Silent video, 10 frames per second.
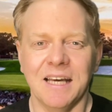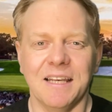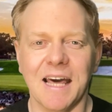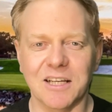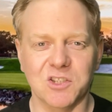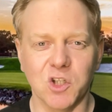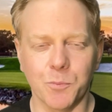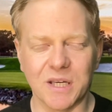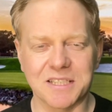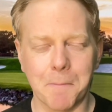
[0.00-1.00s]
Next
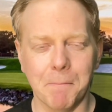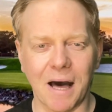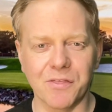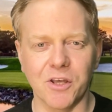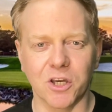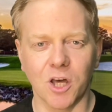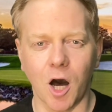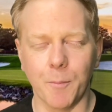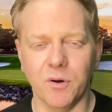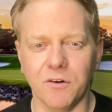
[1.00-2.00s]
up is a man that
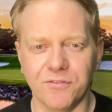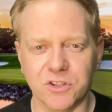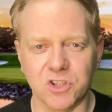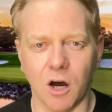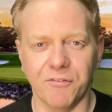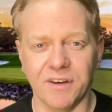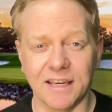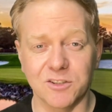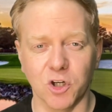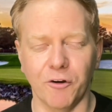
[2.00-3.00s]
can't putt for
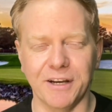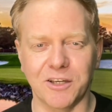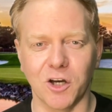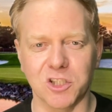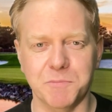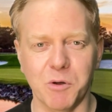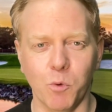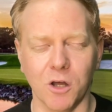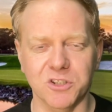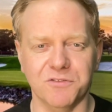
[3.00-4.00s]
toffee. He's already cost me
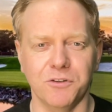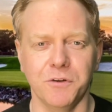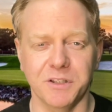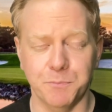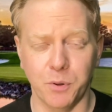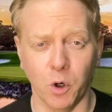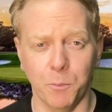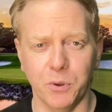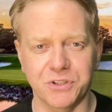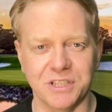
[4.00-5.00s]
once through his poor
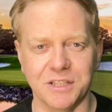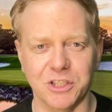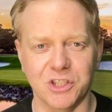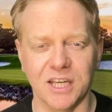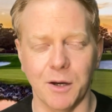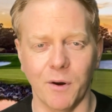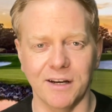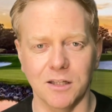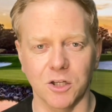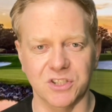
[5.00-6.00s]
putting this year, where
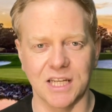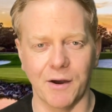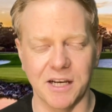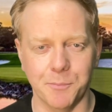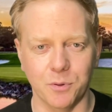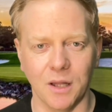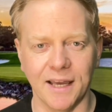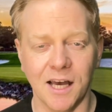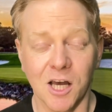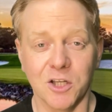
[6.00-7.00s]
he lost out in a
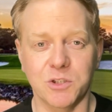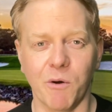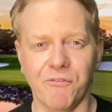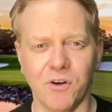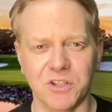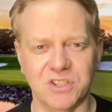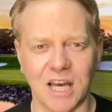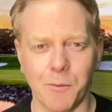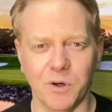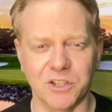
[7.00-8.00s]
player to a
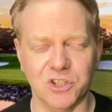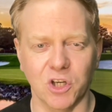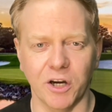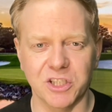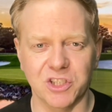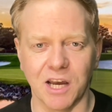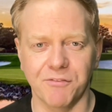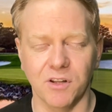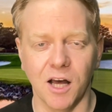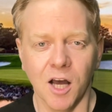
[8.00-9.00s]
first-time winner, Scotty
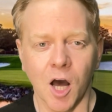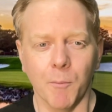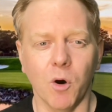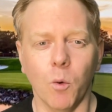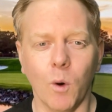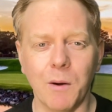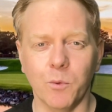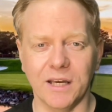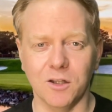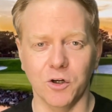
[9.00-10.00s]
Scheffler. But when
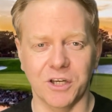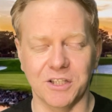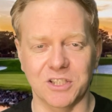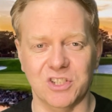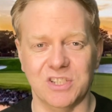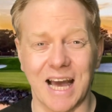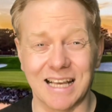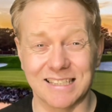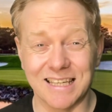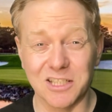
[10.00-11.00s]
we look at the
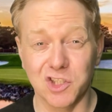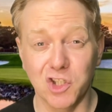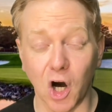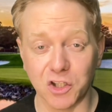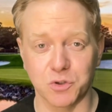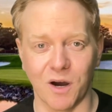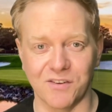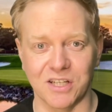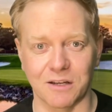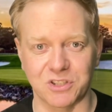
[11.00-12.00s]
stats, he's got to have
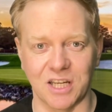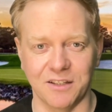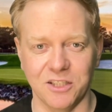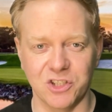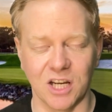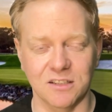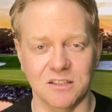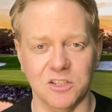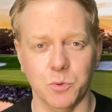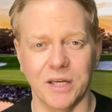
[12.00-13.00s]
an outstanding chance
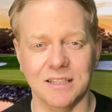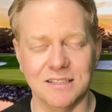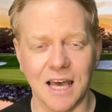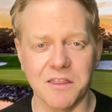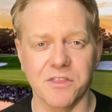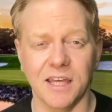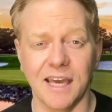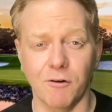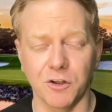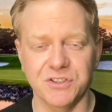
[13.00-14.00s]
this week. 10th
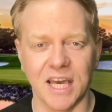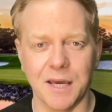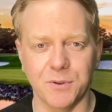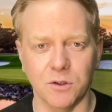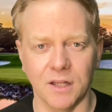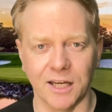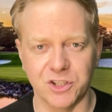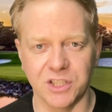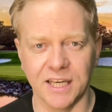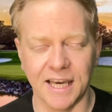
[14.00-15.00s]
here on debut
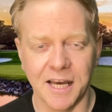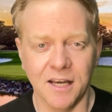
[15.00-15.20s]
last year.